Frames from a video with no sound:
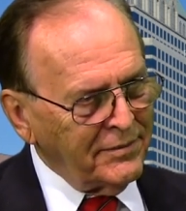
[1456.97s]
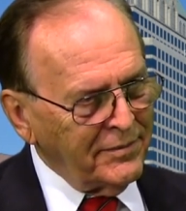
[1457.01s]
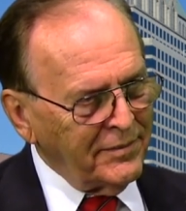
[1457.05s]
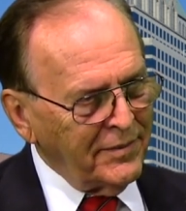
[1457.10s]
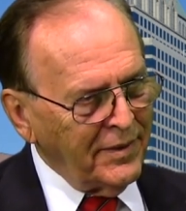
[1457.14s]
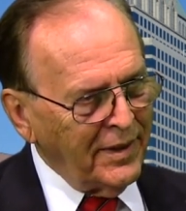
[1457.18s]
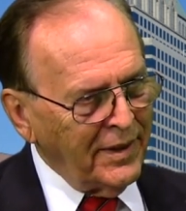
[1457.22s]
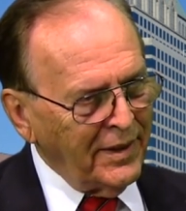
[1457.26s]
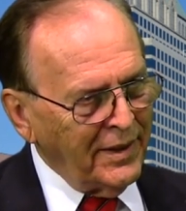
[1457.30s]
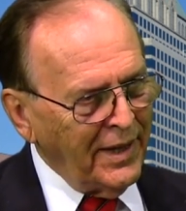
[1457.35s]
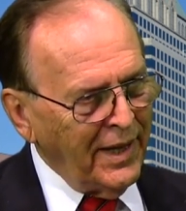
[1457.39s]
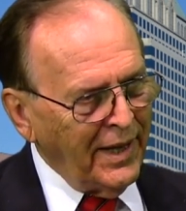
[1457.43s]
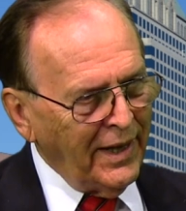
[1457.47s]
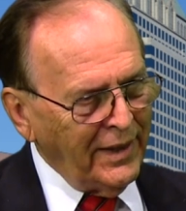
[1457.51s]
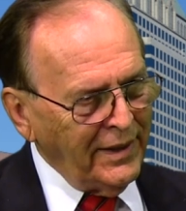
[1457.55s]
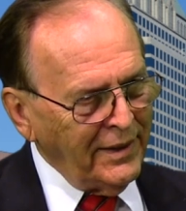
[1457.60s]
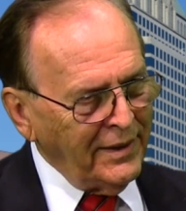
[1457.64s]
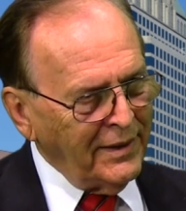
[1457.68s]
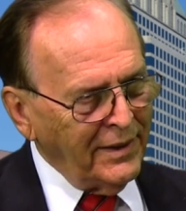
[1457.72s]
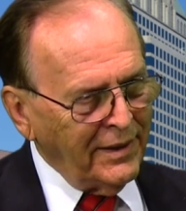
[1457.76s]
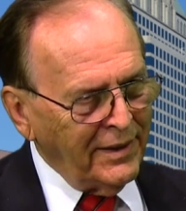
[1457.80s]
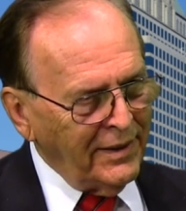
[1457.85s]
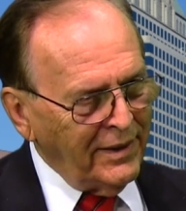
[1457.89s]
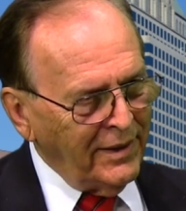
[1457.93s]
and
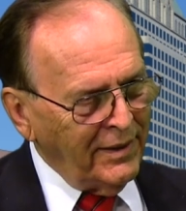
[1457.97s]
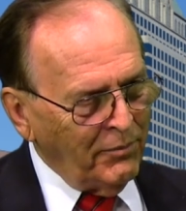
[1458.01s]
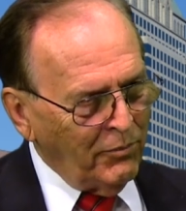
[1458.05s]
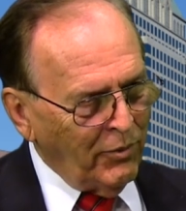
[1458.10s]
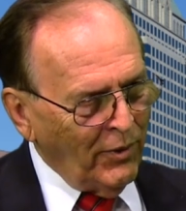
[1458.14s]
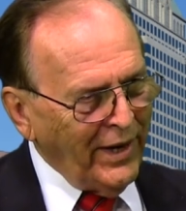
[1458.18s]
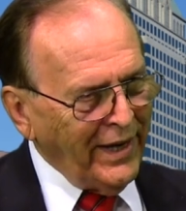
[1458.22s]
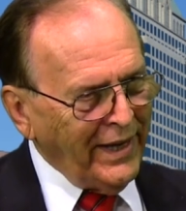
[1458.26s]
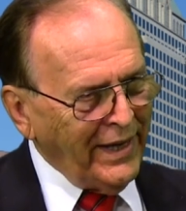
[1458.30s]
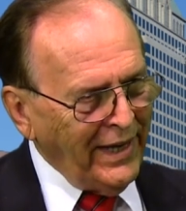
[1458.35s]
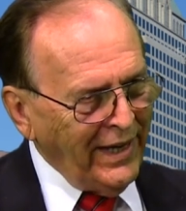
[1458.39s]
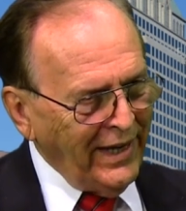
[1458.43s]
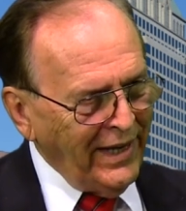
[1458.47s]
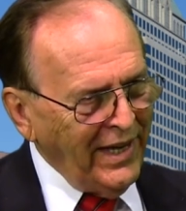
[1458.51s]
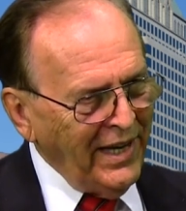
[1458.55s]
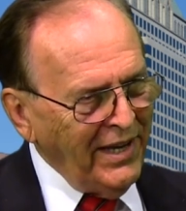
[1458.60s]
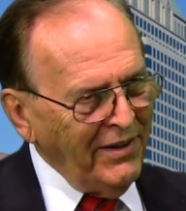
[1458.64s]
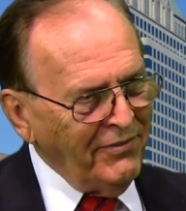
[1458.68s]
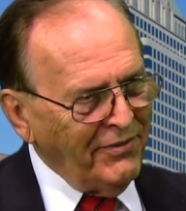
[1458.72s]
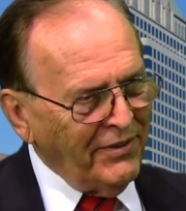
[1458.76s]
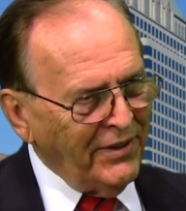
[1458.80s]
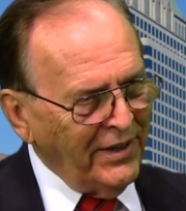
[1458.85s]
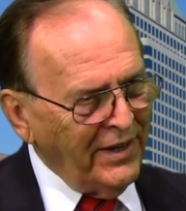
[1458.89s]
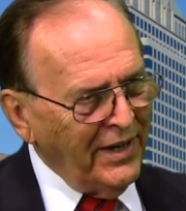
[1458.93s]
that breaking
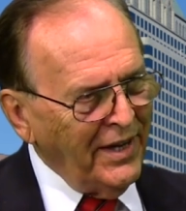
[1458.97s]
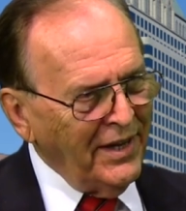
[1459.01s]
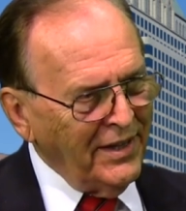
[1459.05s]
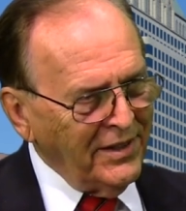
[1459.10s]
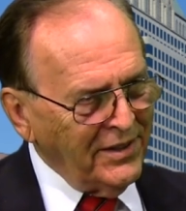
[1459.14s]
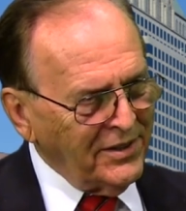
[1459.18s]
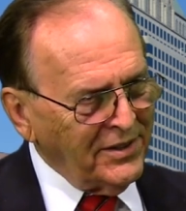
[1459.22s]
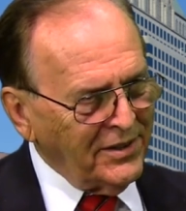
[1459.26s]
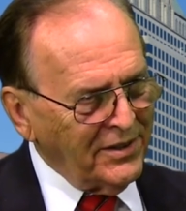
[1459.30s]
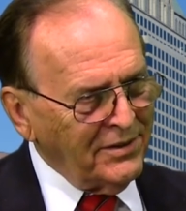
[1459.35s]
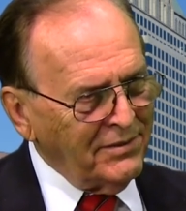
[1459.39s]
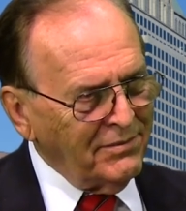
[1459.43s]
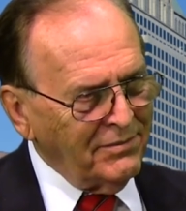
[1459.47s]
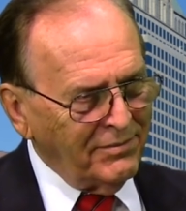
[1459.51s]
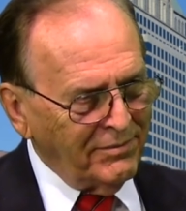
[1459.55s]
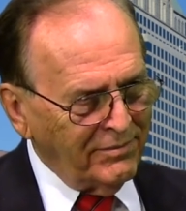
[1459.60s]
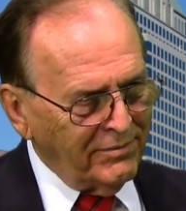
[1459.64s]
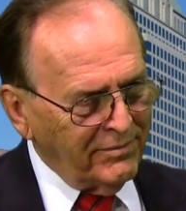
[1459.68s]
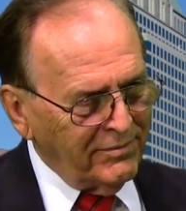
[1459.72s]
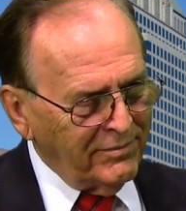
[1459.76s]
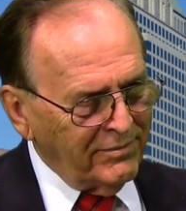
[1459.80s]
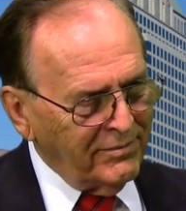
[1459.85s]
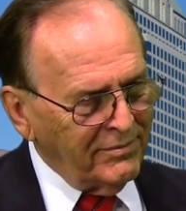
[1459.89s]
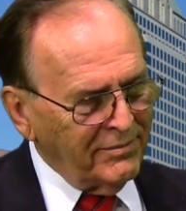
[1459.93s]
even is
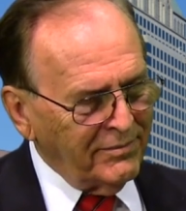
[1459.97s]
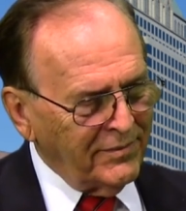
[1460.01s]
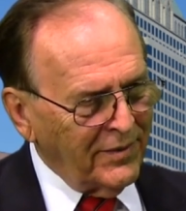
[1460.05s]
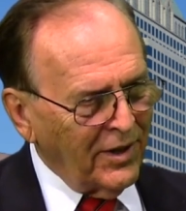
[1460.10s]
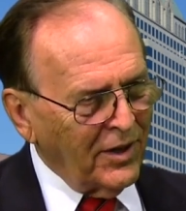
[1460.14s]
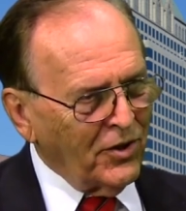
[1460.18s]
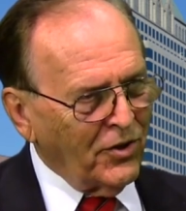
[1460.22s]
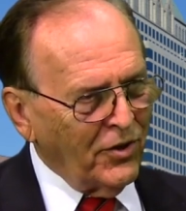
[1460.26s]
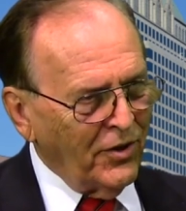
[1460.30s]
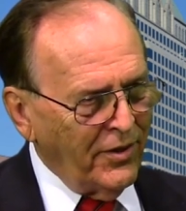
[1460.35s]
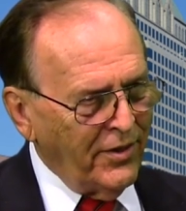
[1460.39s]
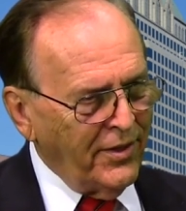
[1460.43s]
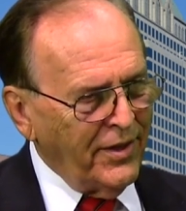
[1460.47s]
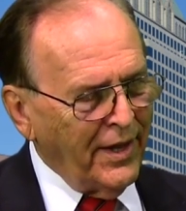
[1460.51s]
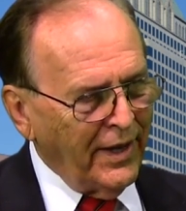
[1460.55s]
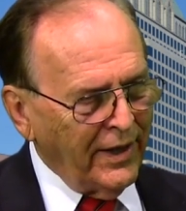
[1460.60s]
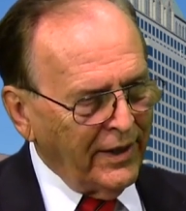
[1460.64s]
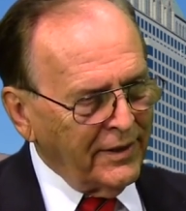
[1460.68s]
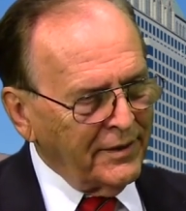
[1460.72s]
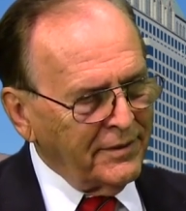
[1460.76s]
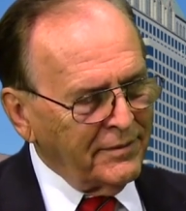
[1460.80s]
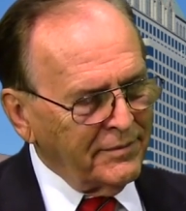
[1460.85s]
a good thing.